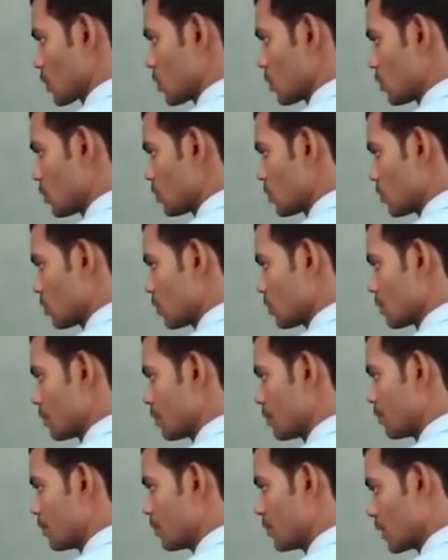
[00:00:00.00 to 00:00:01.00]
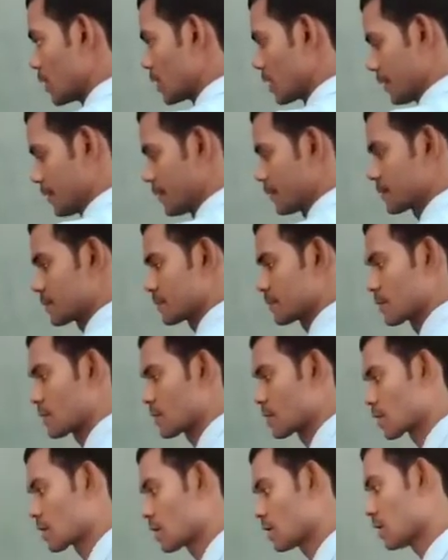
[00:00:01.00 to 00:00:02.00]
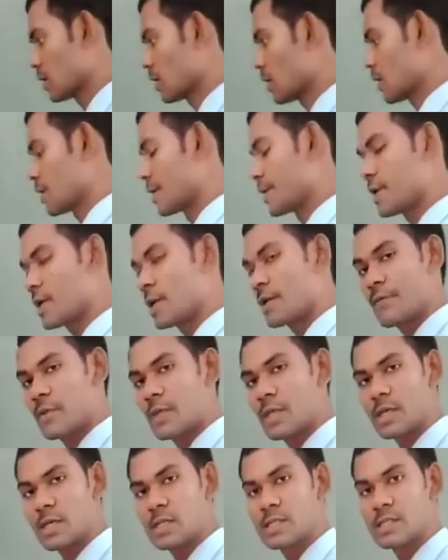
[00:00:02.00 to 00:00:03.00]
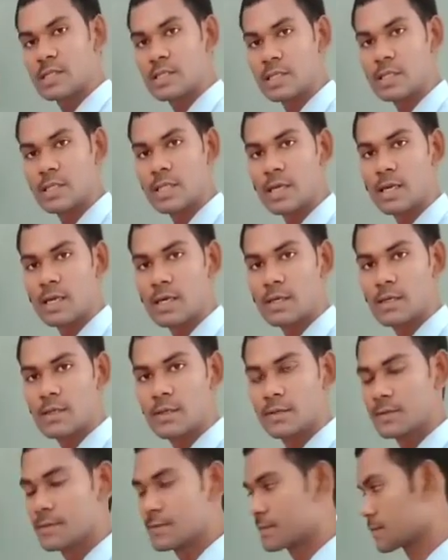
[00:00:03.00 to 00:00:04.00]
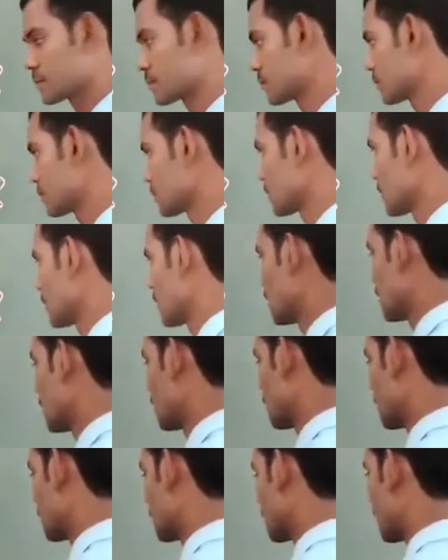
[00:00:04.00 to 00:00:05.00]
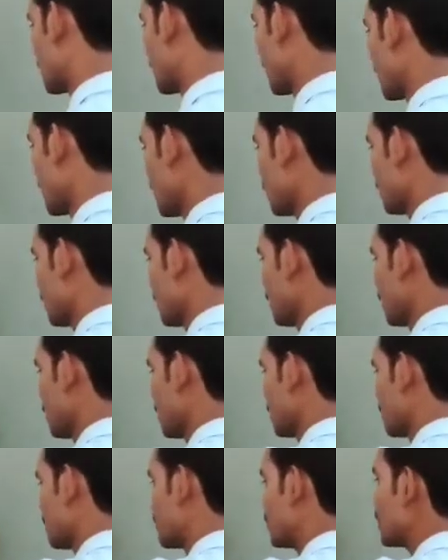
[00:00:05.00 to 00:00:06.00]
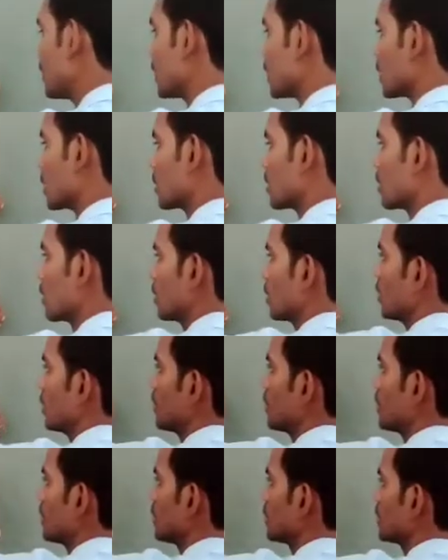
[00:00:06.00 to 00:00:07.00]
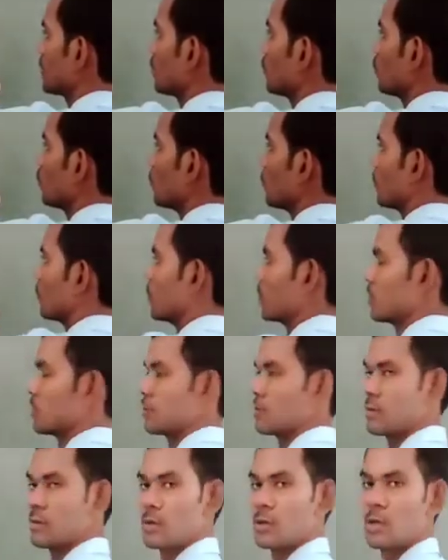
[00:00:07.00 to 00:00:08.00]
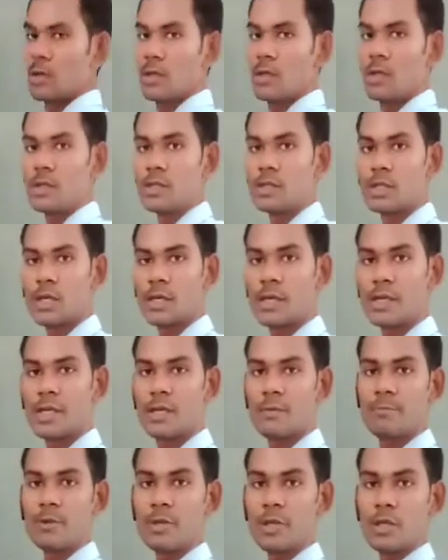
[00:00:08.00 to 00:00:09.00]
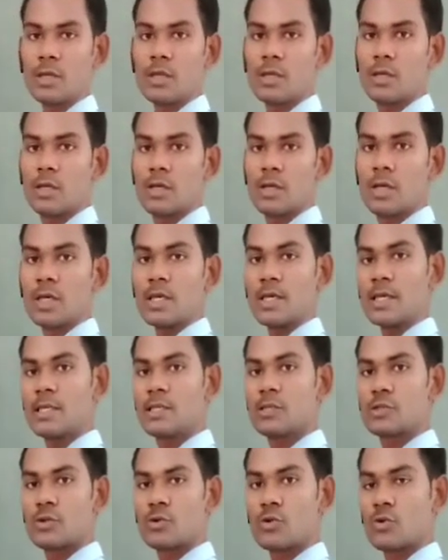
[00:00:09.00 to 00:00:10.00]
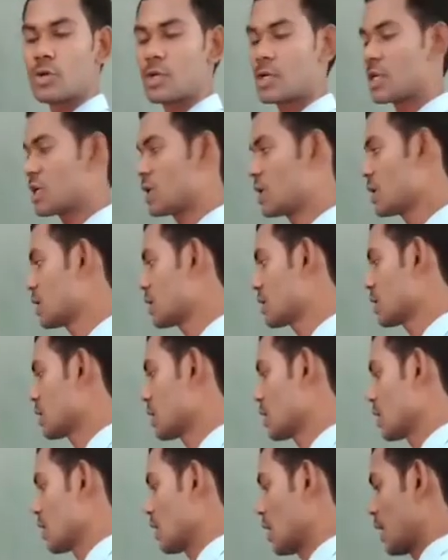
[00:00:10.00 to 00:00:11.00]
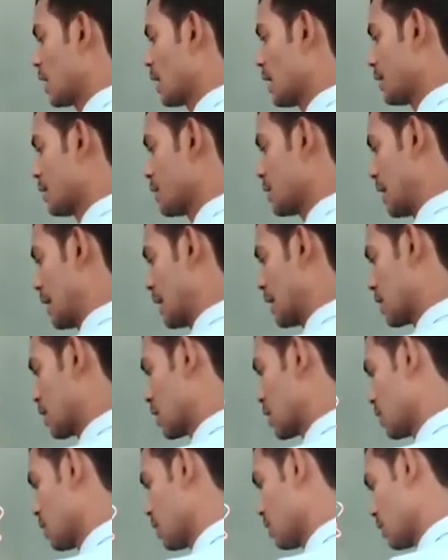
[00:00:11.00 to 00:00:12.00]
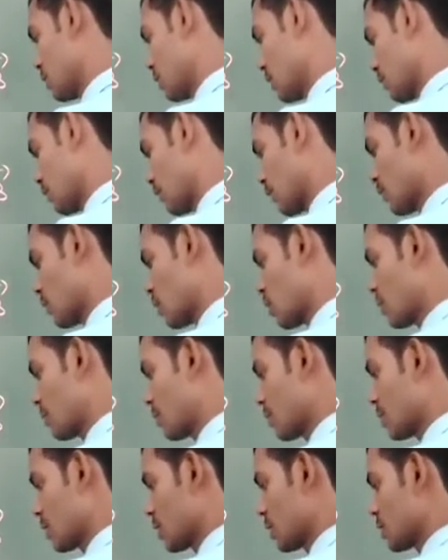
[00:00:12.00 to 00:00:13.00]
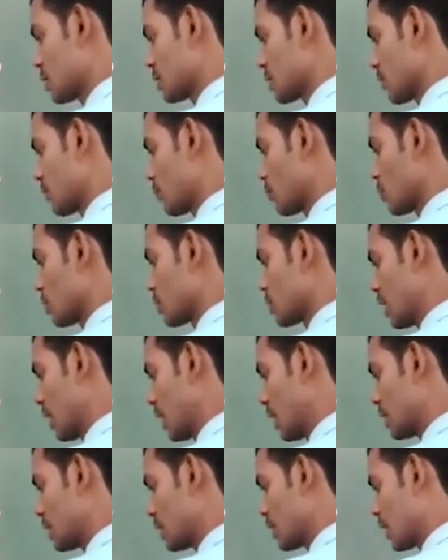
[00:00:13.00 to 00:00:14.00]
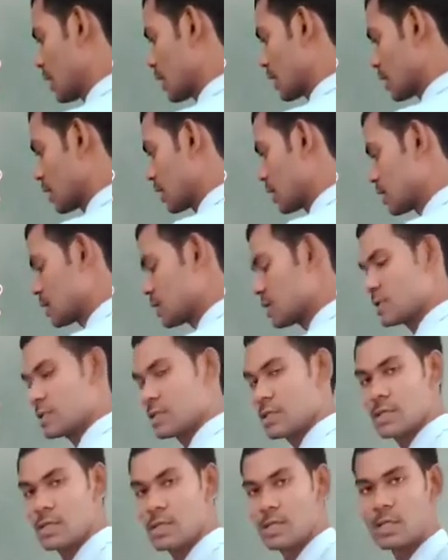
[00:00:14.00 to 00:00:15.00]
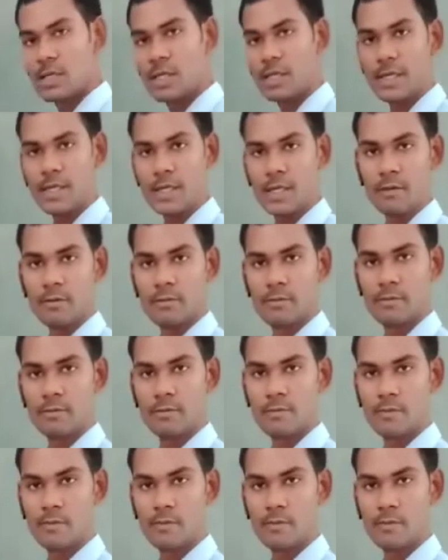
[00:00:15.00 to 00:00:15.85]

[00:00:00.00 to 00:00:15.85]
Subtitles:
O B. Here we can see that the ray B is moved, the ray B is rotated, and the angle formed here, suppose that the angle is A,